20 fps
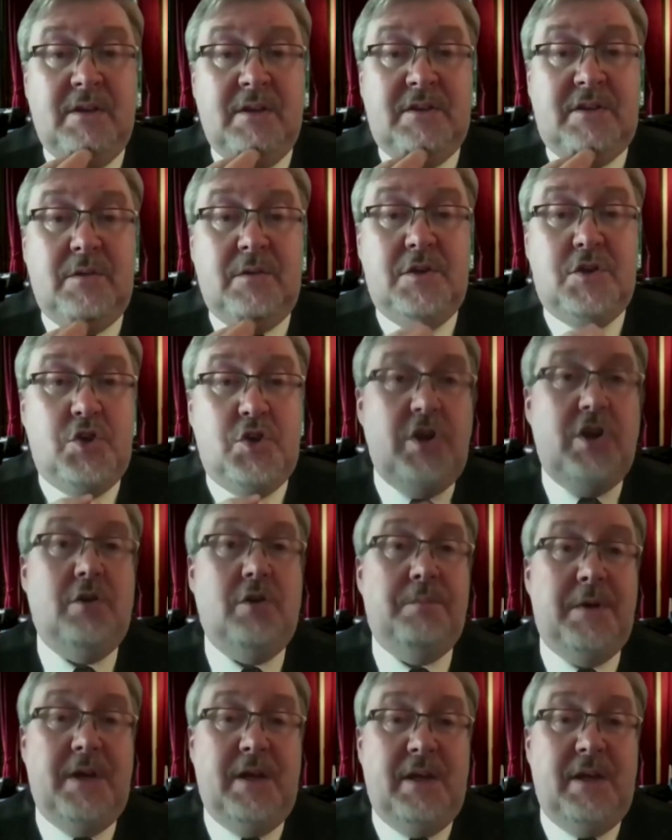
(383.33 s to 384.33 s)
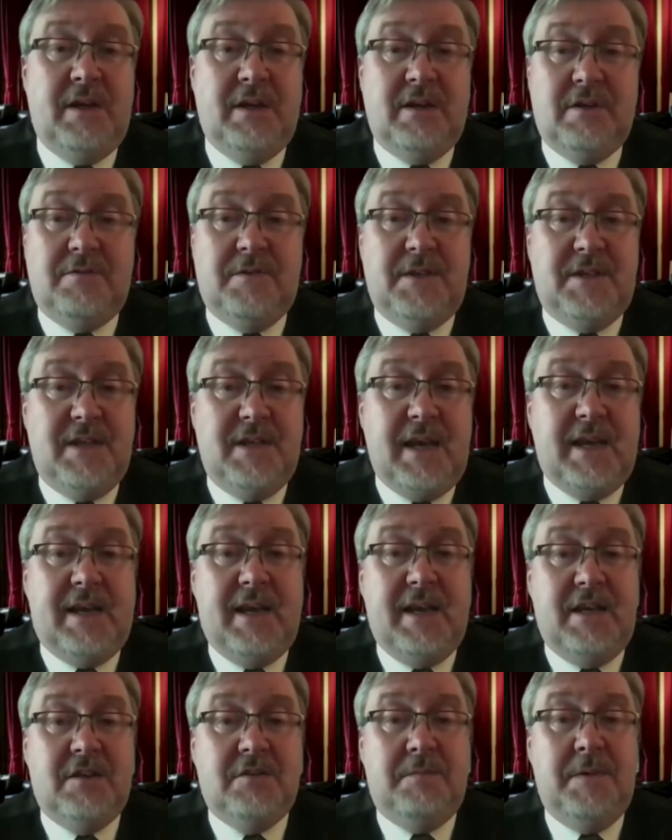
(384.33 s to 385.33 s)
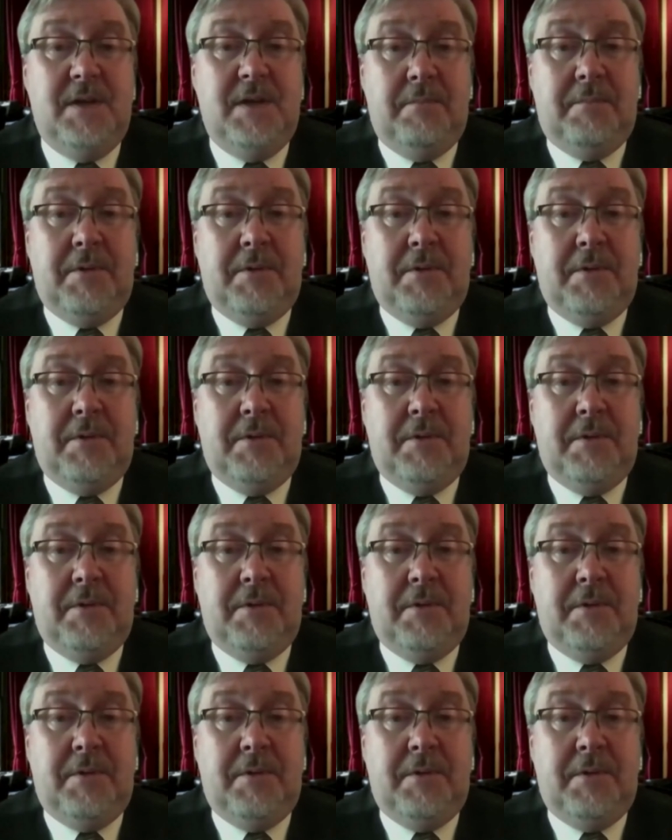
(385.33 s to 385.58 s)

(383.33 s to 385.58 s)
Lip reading: So the GOP has for decades been